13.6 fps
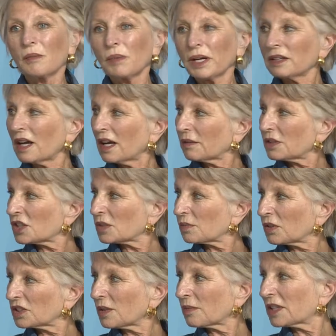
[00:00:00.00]
But I would just
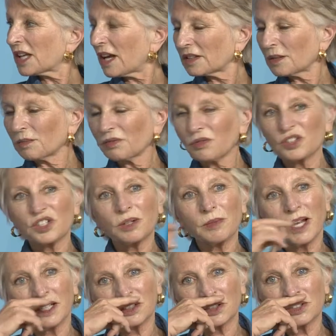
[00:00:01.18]
put something out there before Jim
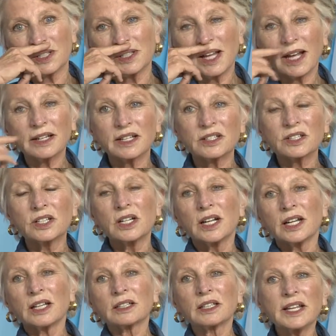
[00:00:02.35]
answers, and that is
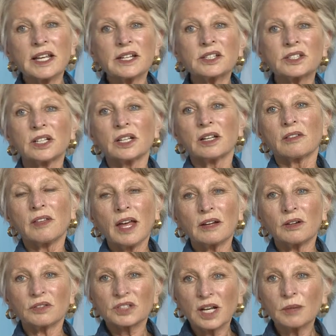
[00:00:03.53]
it leaked that
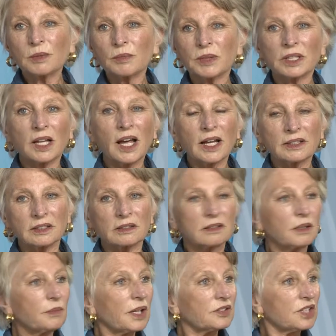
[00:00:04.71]
Osama bin Laden,
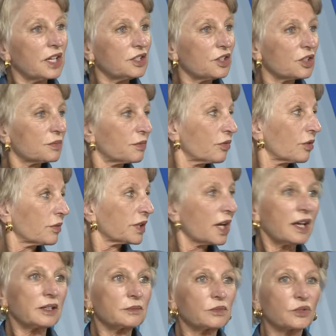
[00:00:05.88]
about 10 years before we
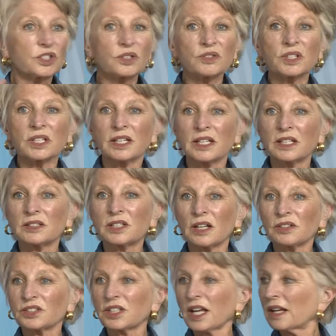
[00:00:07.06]
got him, was using an
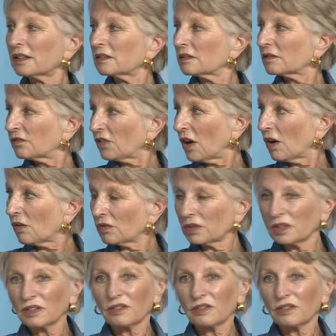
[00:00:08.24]
Intelsat mm -hmm. phone, right.